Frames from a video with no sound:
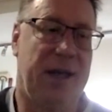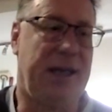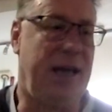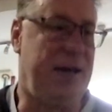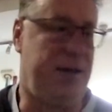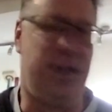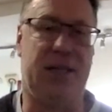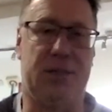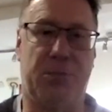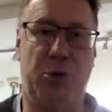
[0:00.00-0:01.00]
get
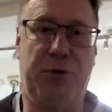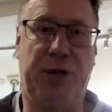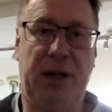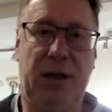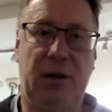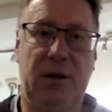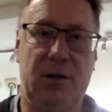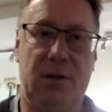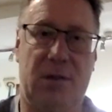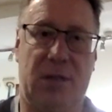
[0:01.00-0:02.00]
things moving
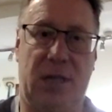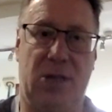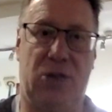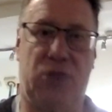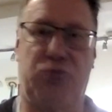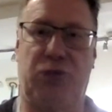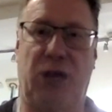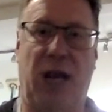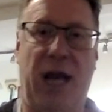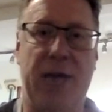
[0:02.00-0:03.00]
since the
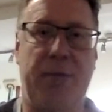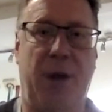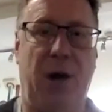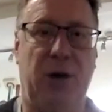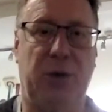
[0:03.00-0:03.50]
late part of